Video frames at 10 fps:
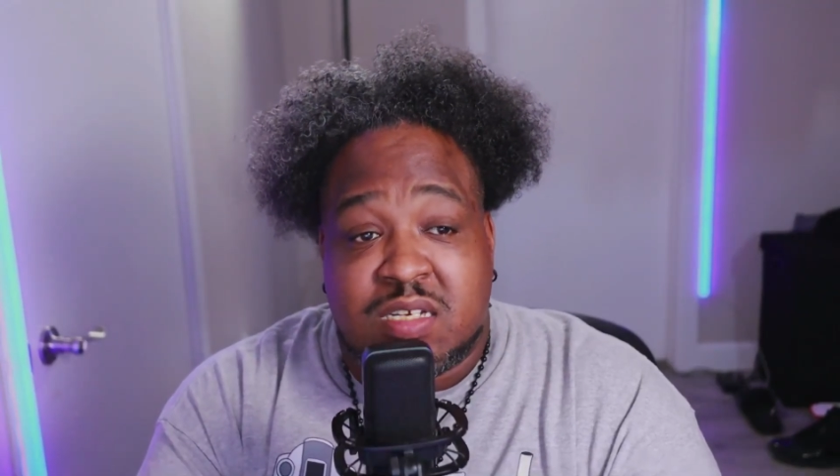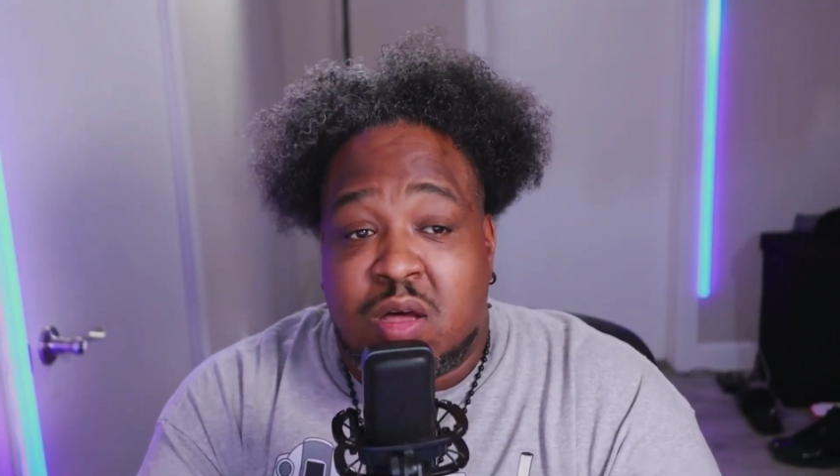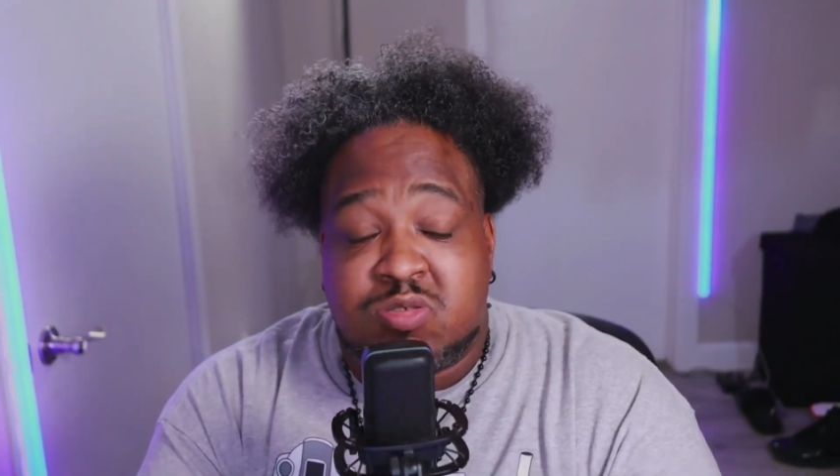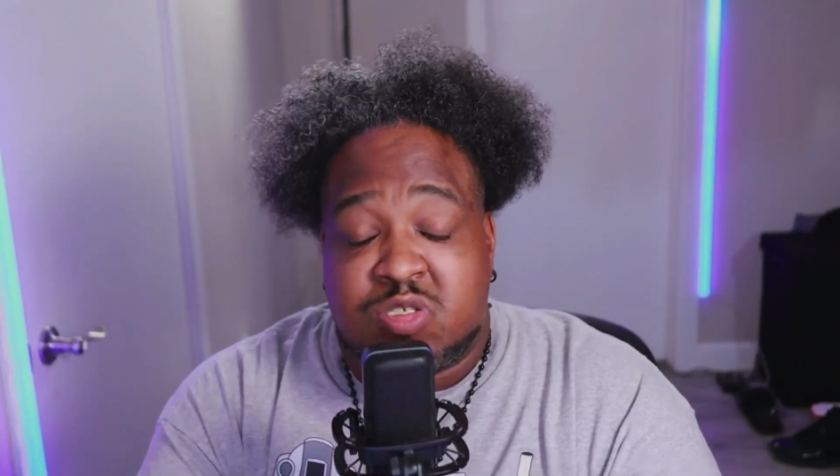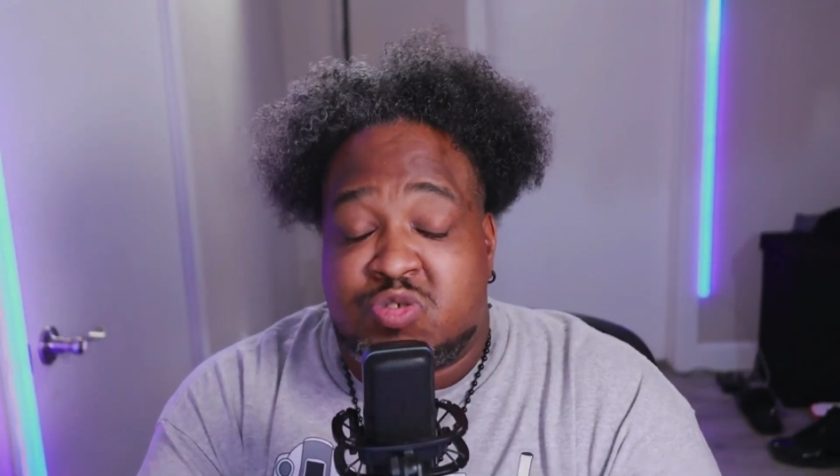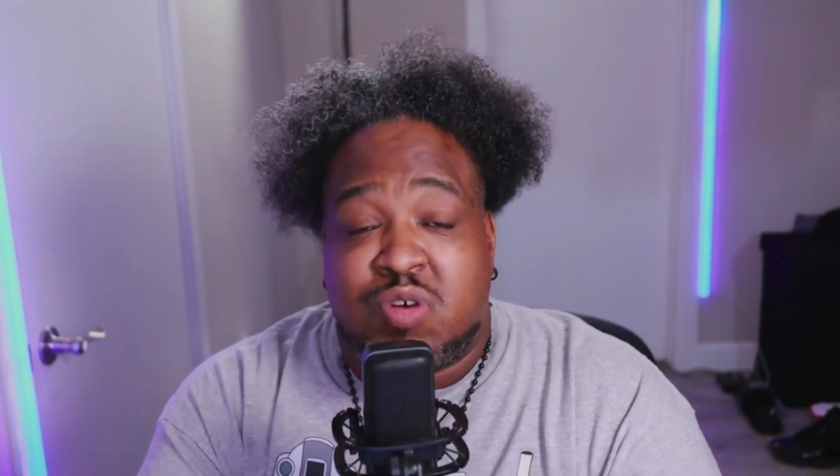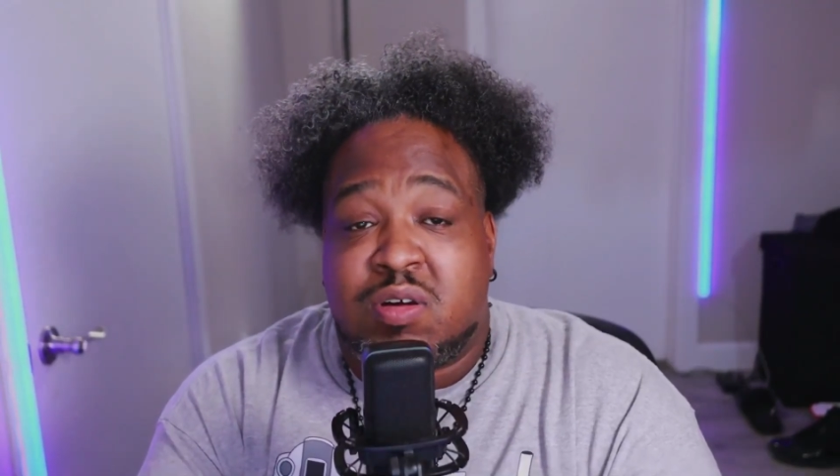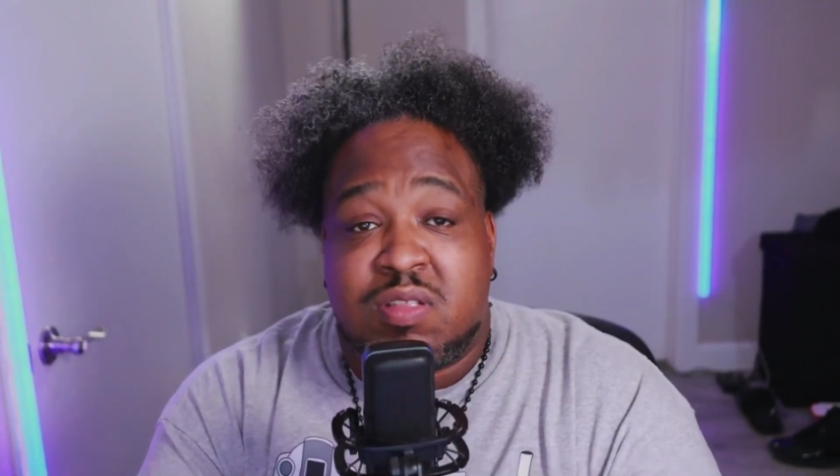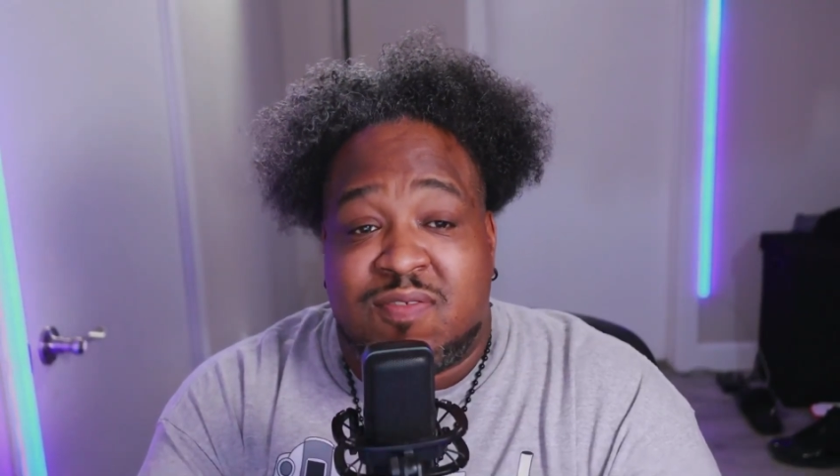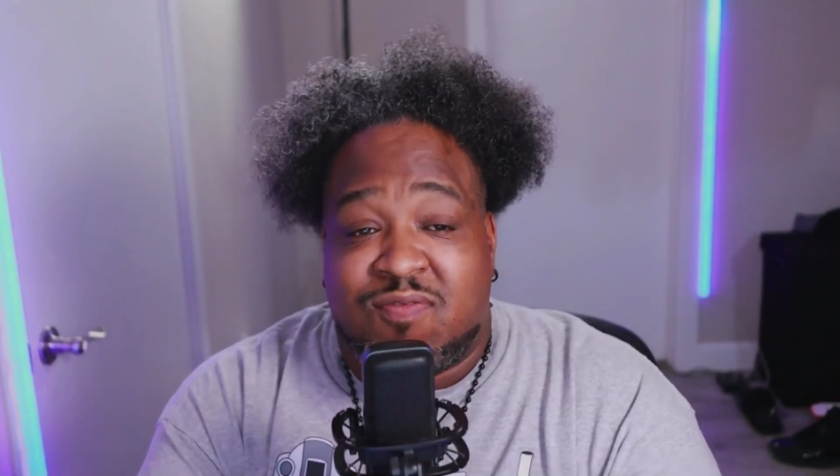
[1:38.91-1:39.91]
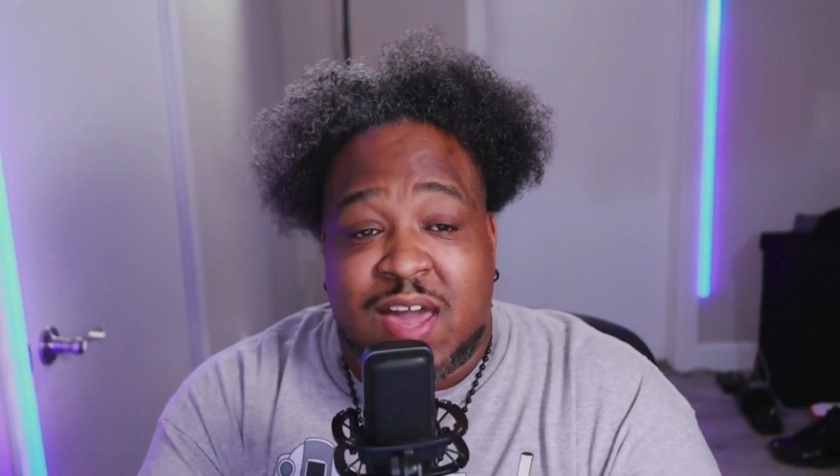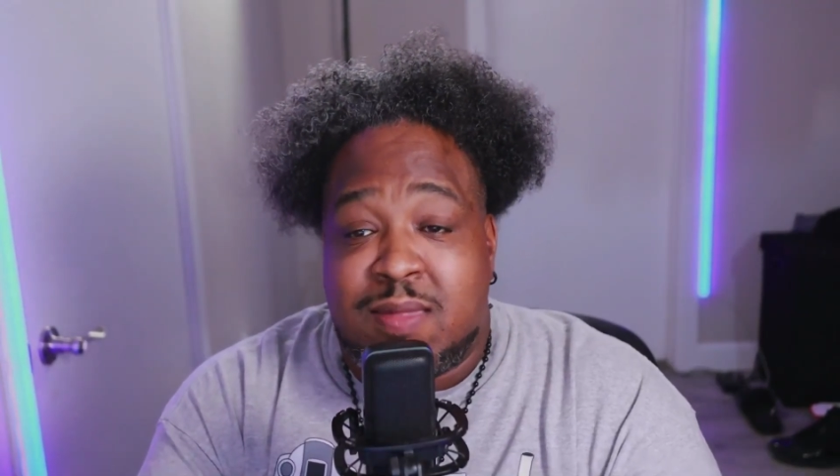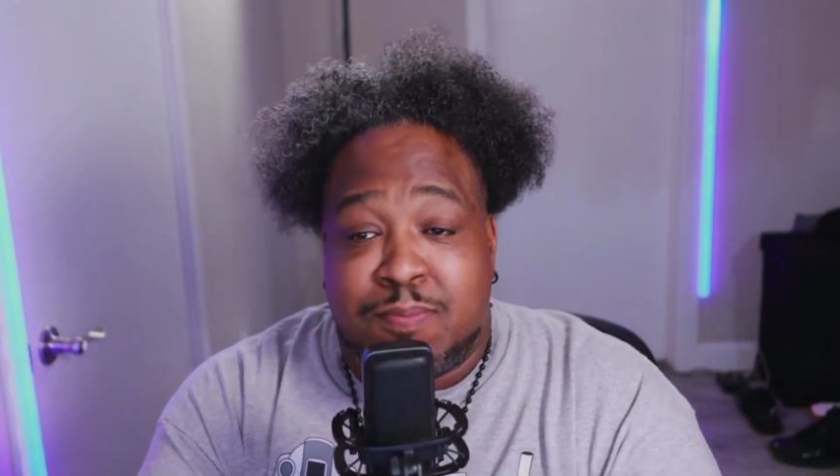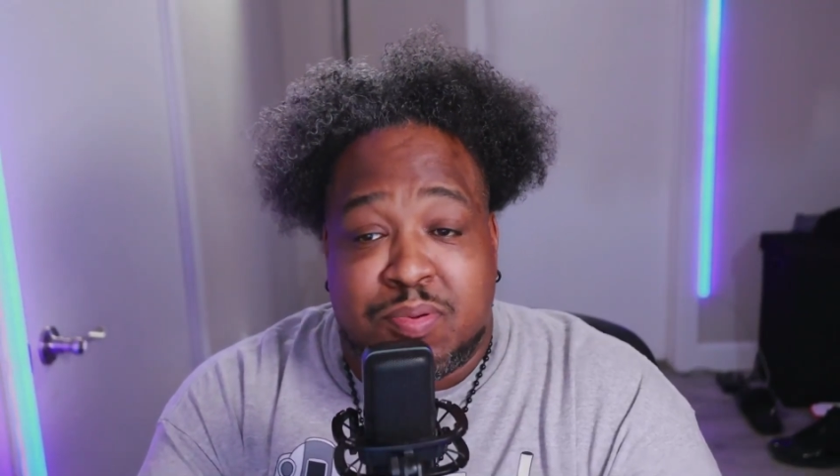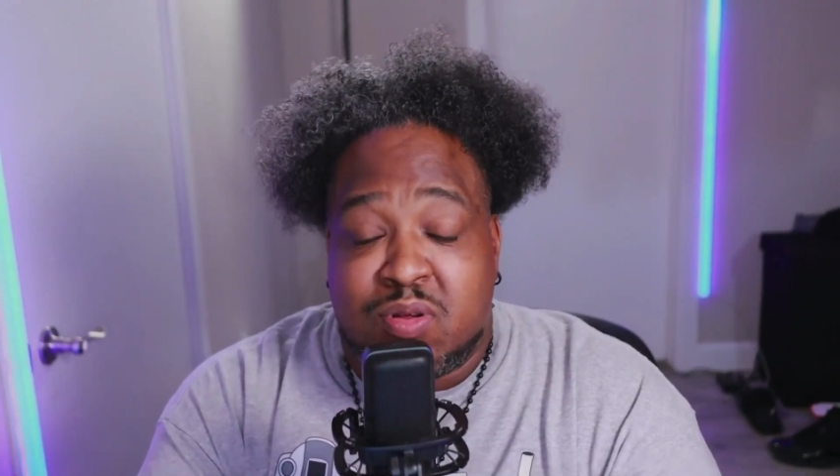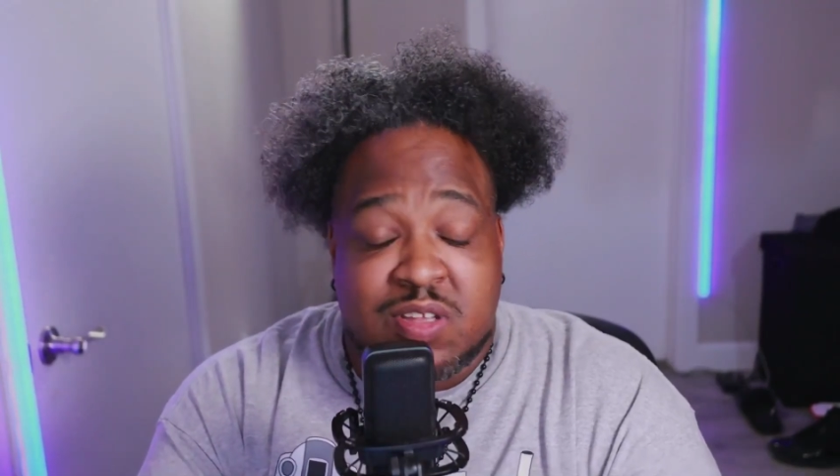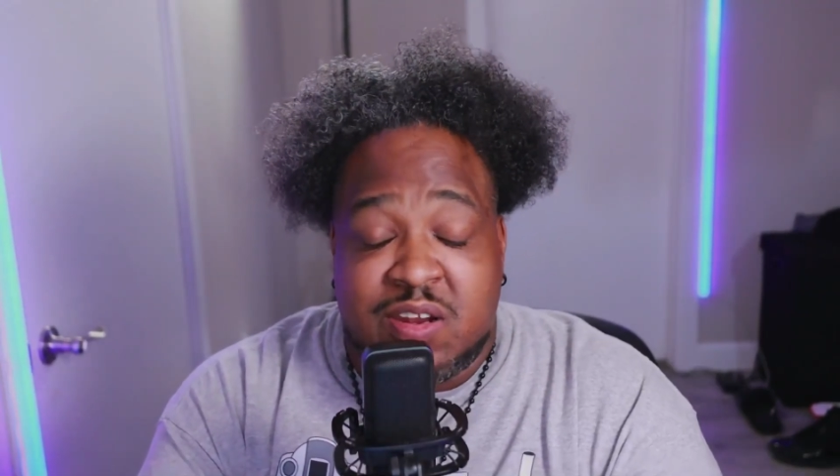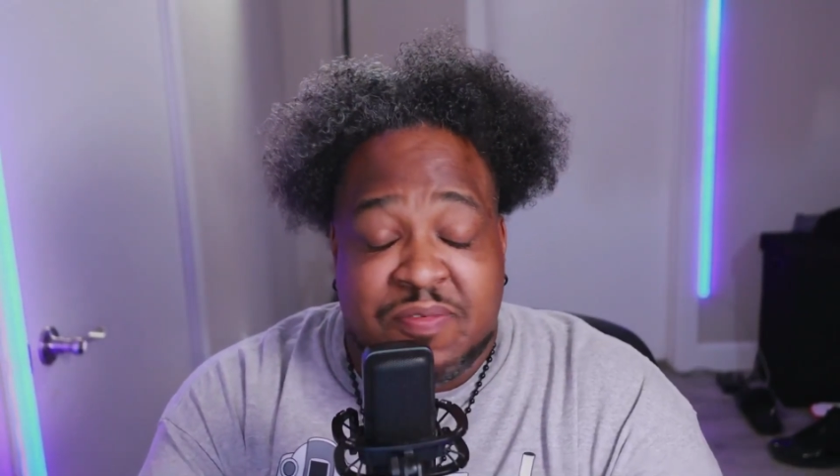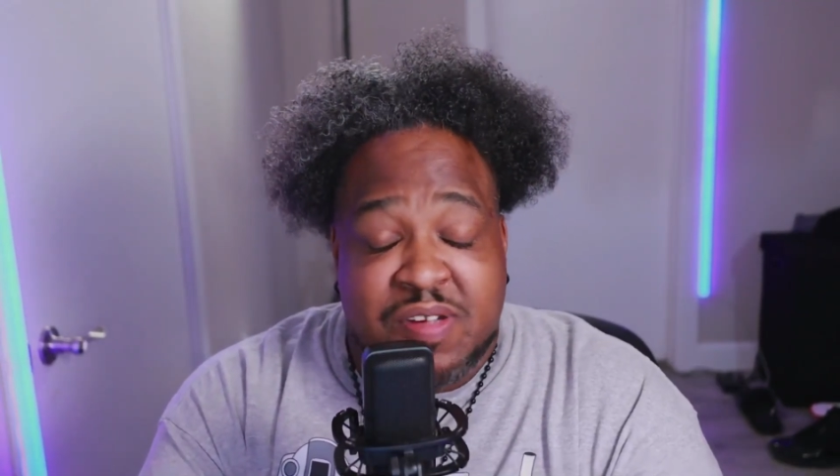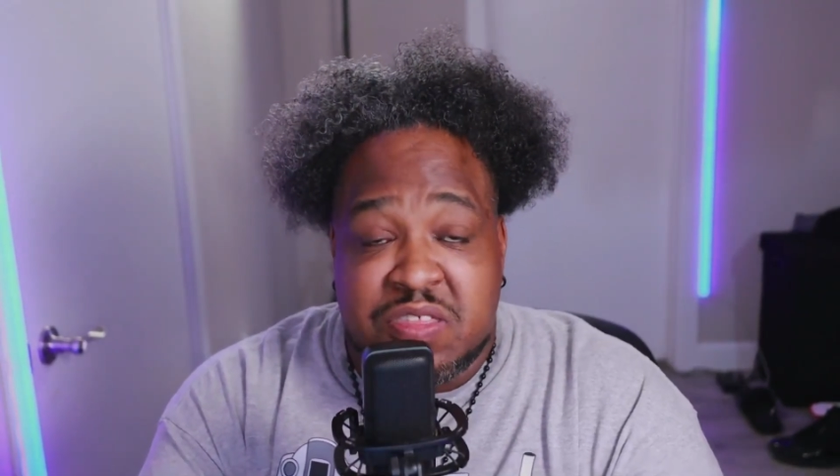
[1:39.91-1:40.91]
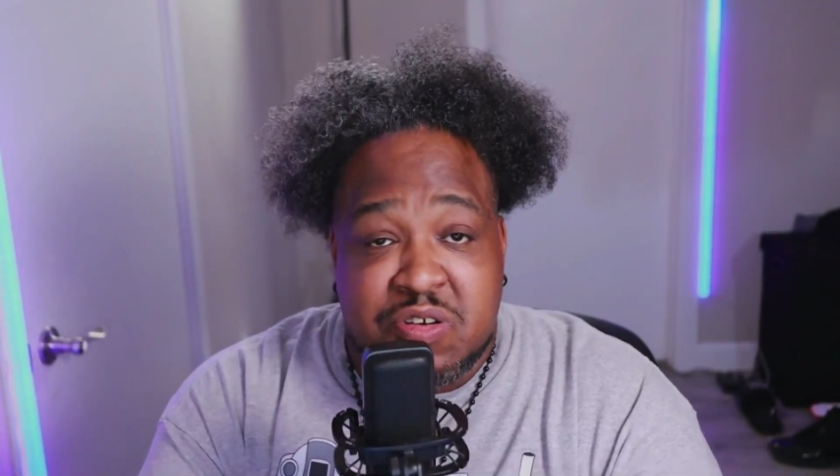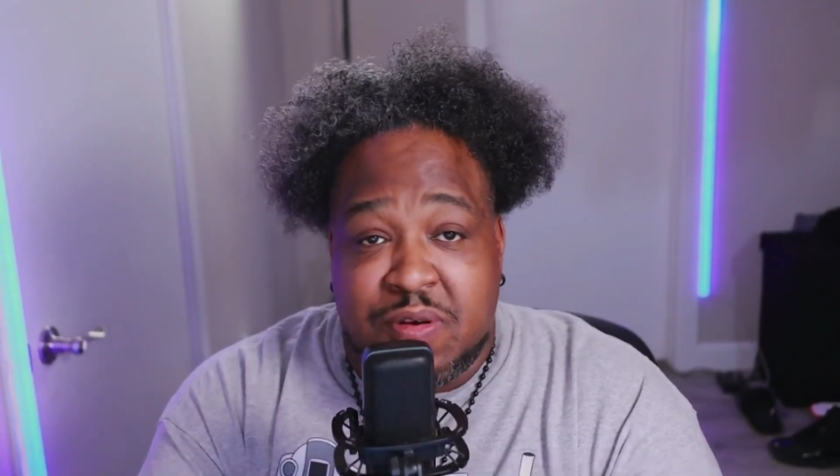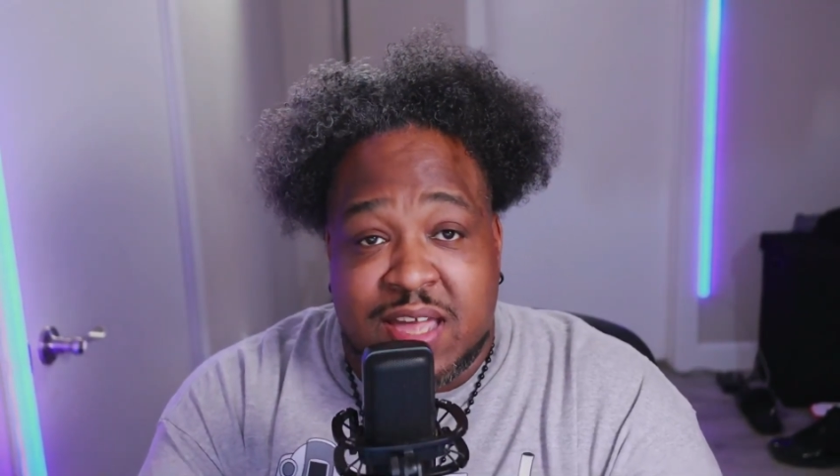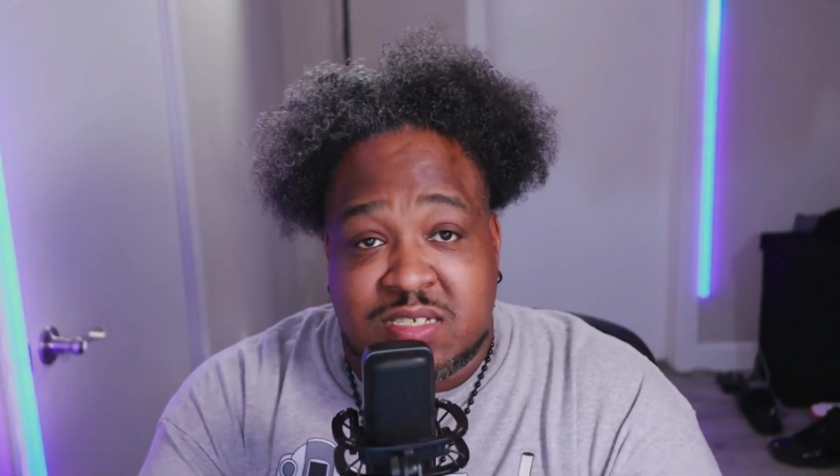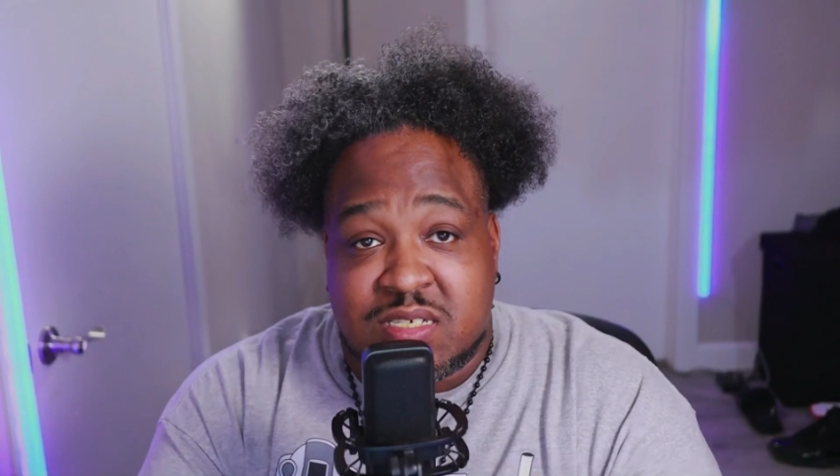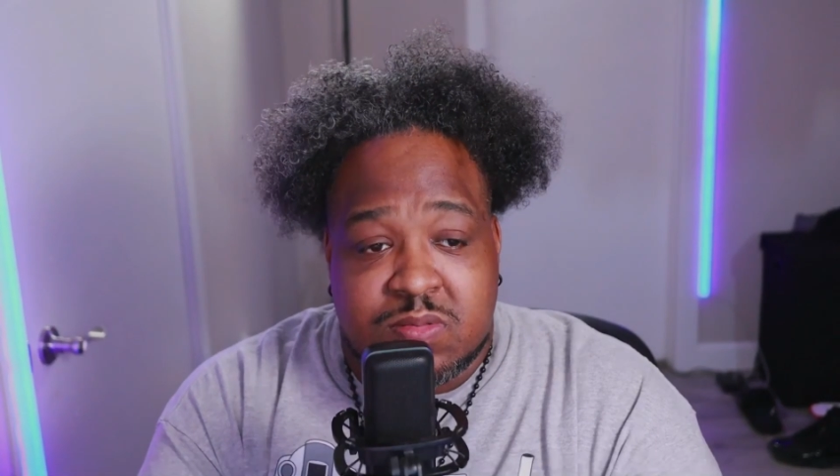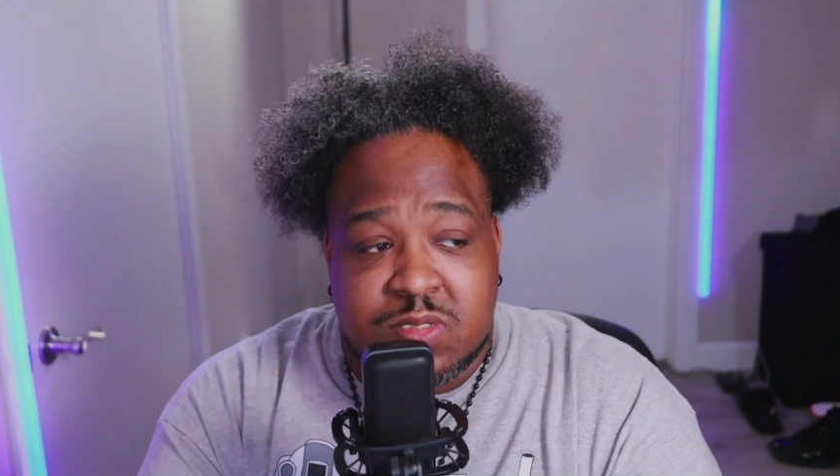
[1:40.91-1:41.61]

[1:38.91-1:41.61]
ghosts struggle and fight and pull in every other direction,